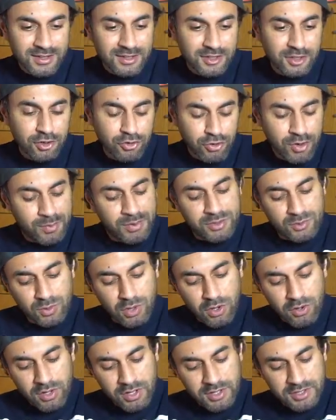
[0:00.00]
The grip as
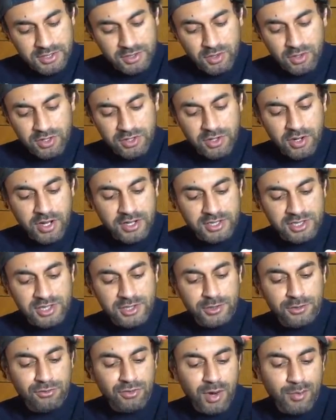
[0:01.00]
well, it's got a nice
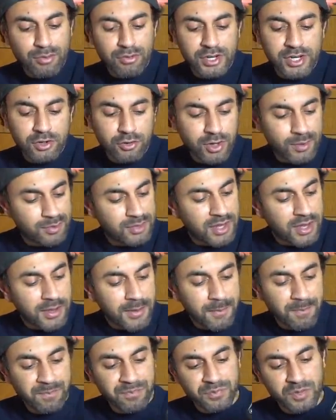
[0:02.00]
little rubbery grip
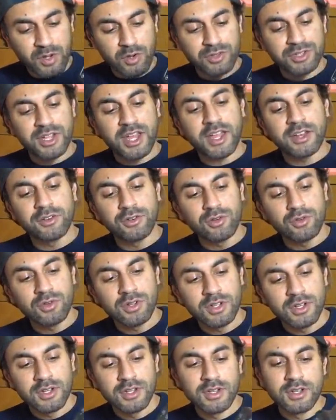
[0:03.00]
there on the handle.
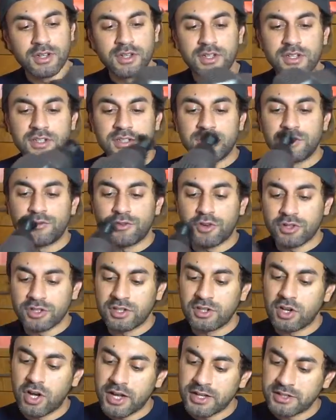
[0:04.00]
You've got the
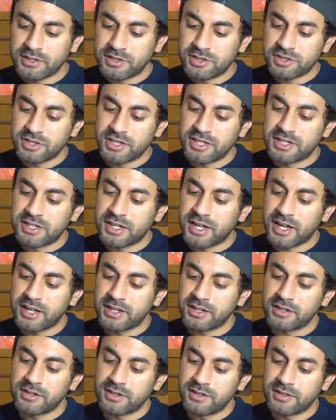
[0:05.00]
light just to
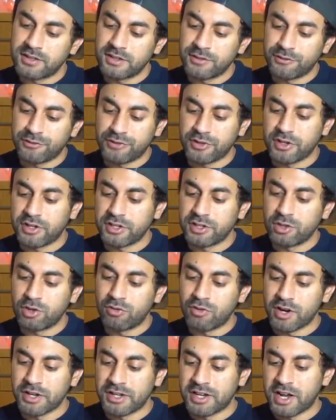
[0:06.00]
indicate if you're
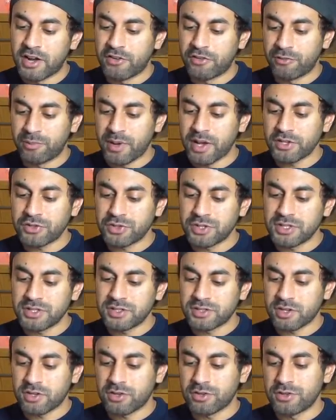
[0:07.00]
running out of battery,
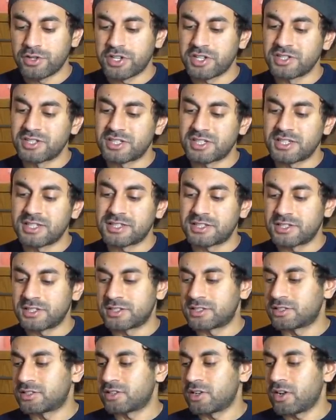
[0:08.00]
so you can see this
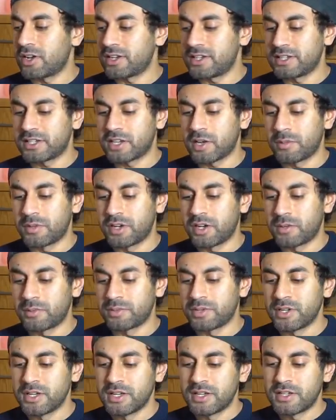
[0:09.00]
is slightly coming up
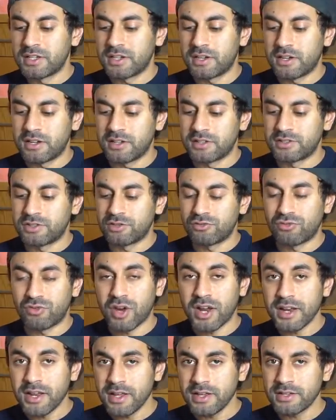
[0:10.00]
to
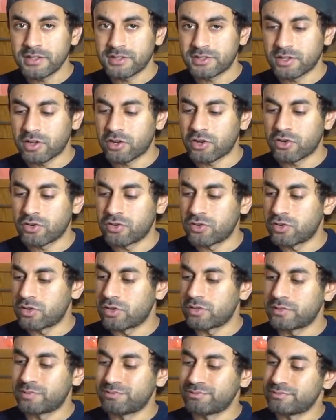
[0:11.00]
red, so
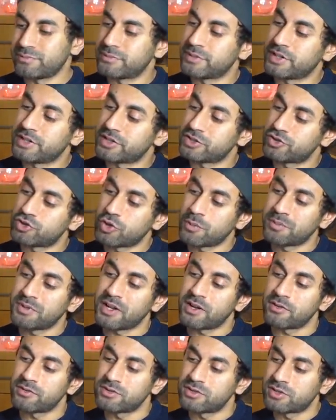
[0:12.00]
it's dropped
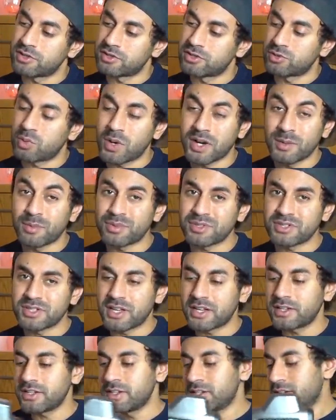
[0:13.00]
down to
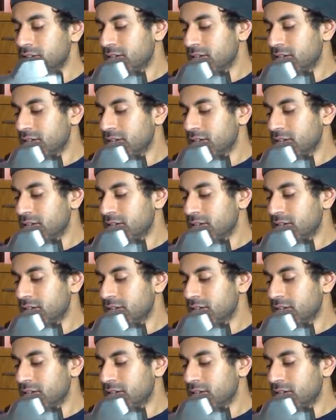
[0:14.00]
20%.